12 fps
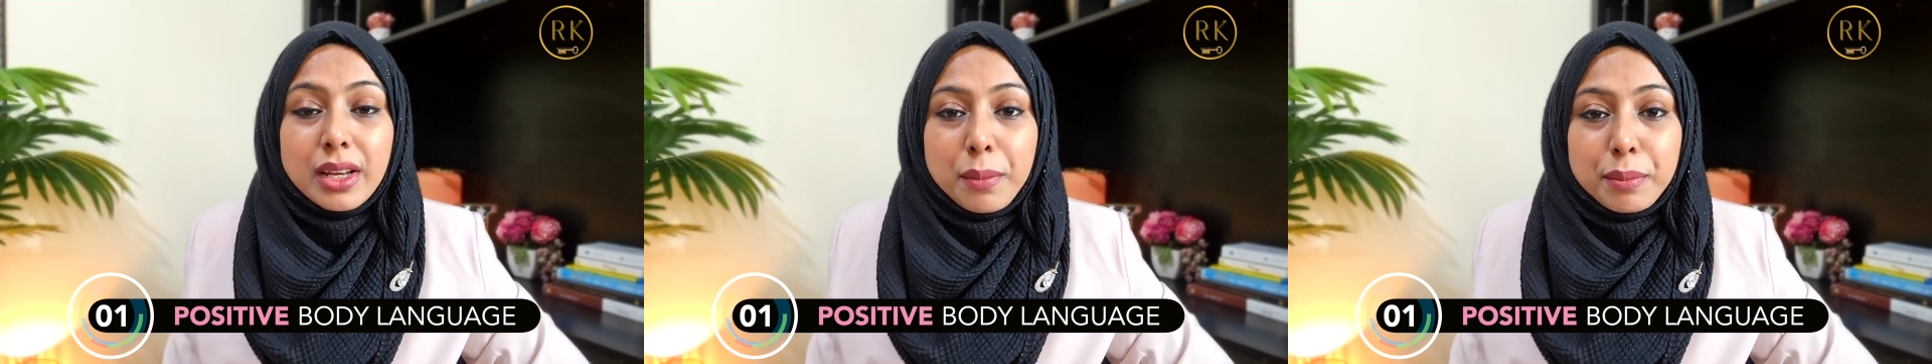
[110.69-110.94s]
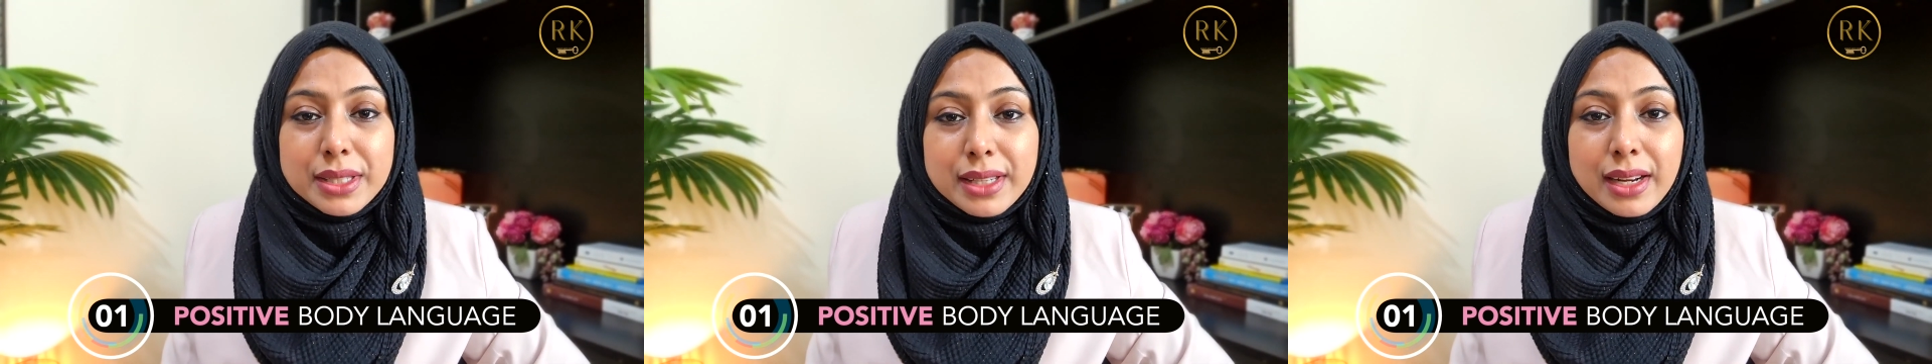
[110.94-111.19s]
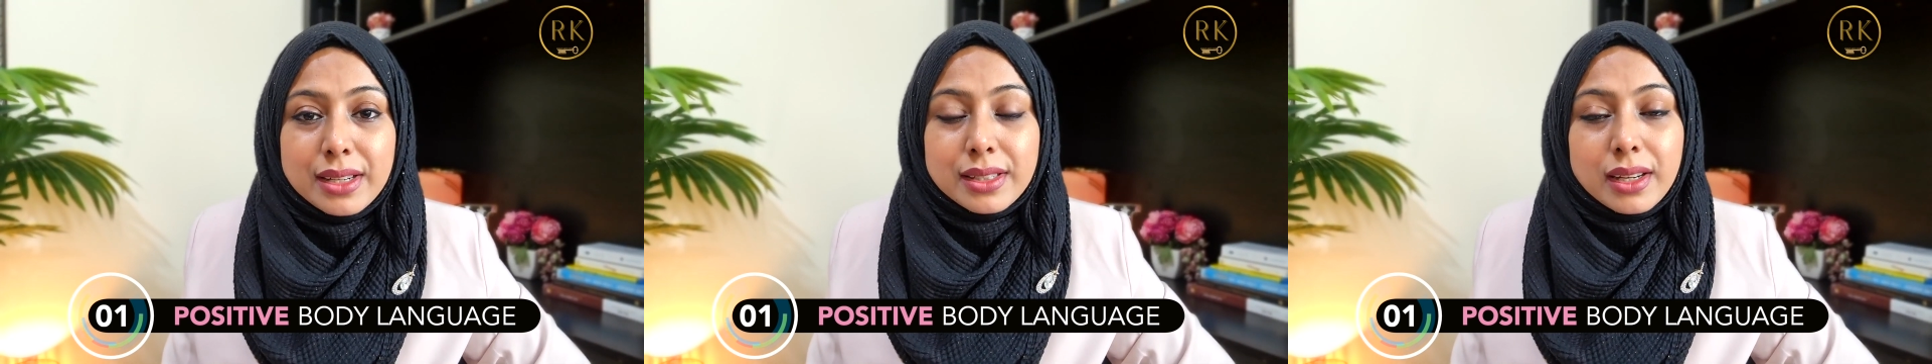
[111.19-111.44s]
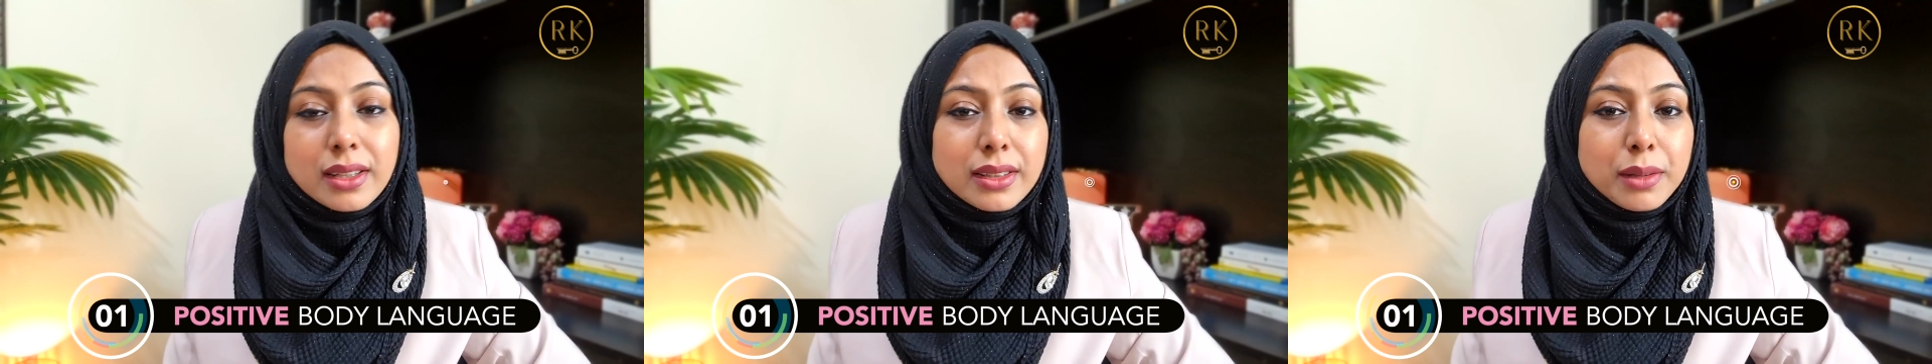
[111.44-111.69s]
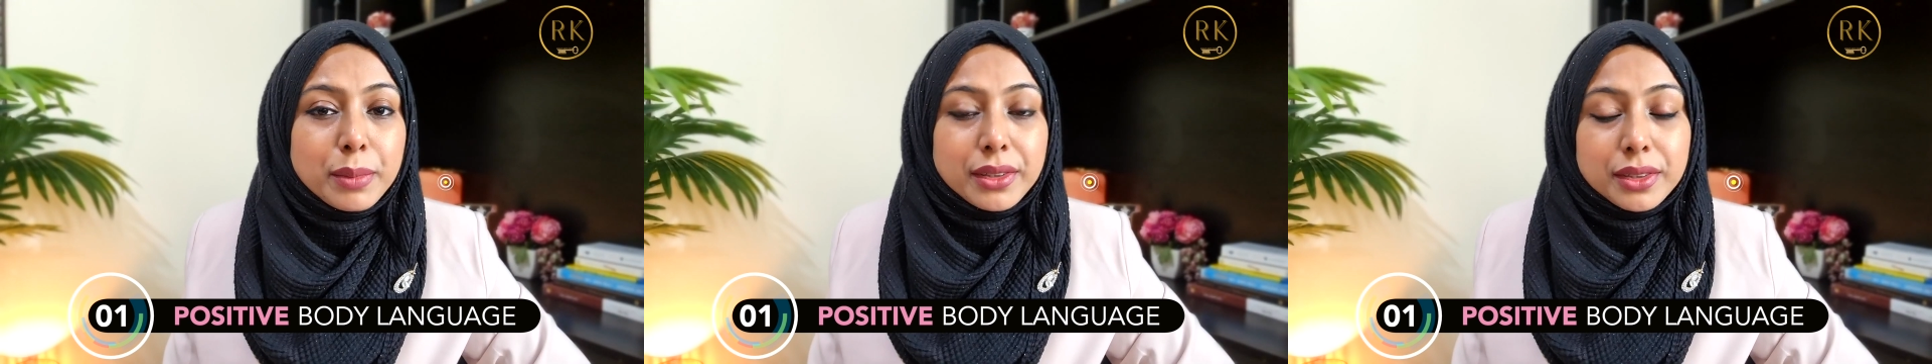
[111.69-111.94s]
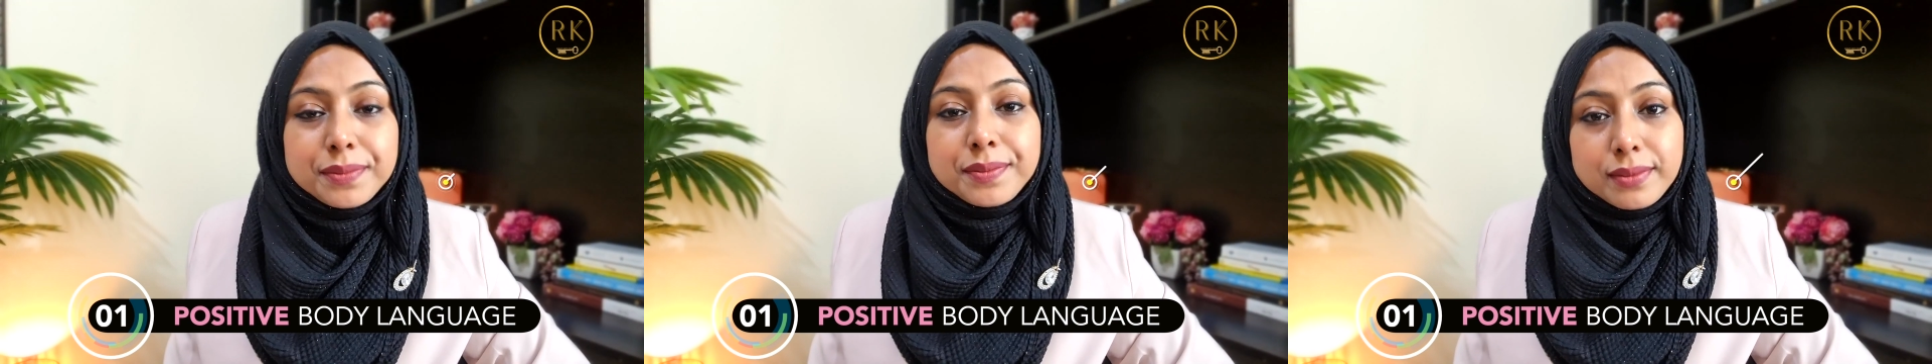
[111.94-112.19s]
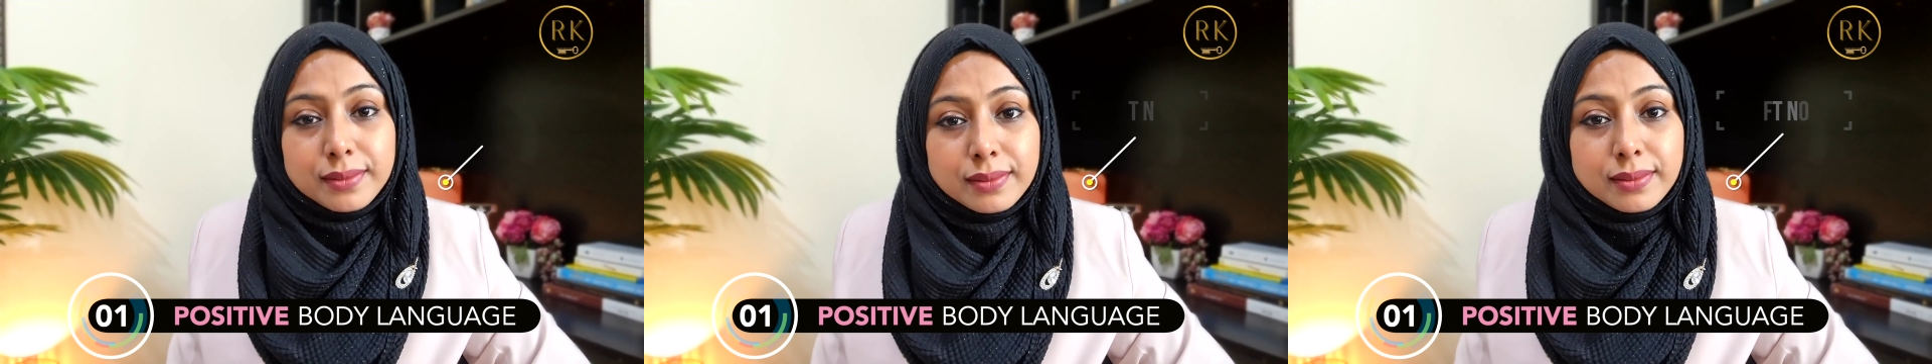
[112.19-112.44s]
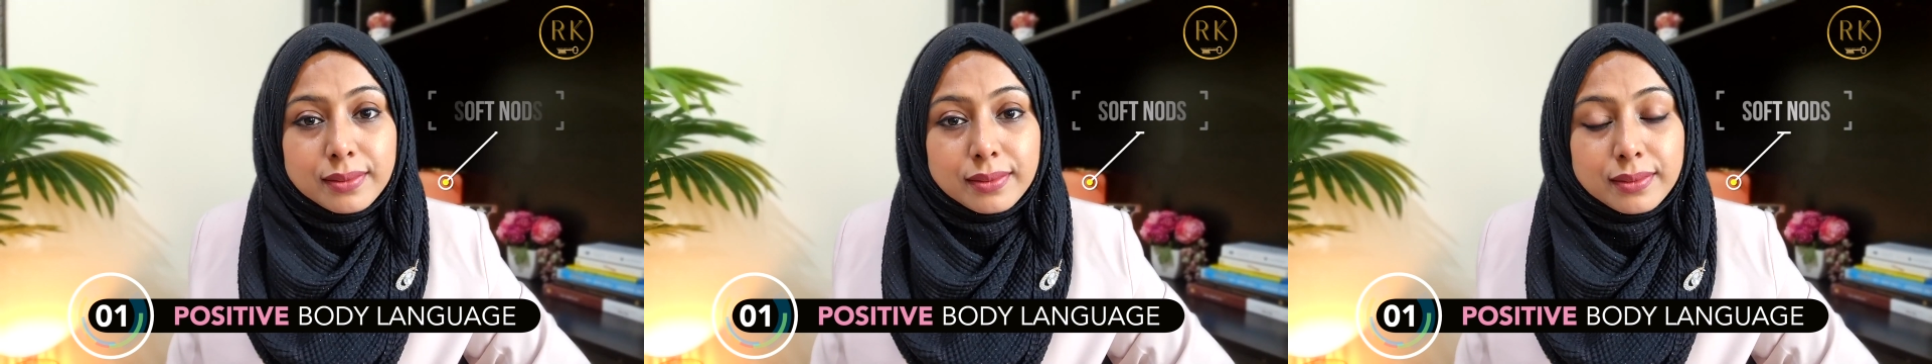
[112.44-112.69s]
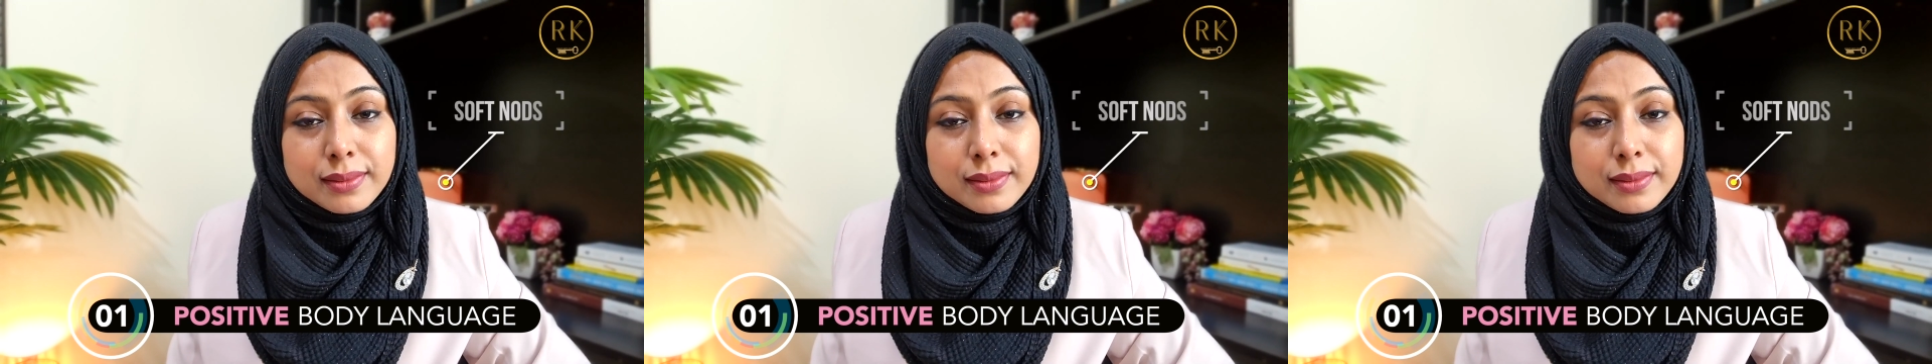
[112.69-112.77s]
Besides a little bit of mm-hmm,